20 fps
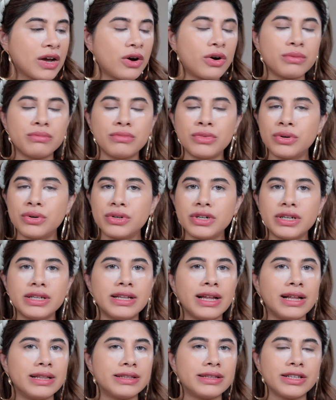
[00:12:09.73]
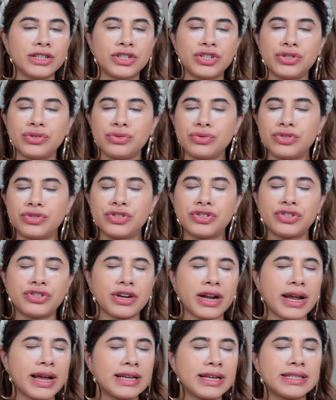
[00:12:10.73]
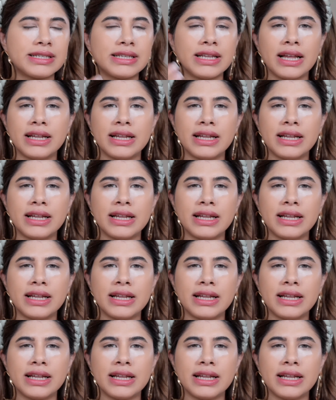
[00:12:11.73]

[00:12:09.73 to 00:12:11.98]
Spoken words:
Hormonal, health issues, stress,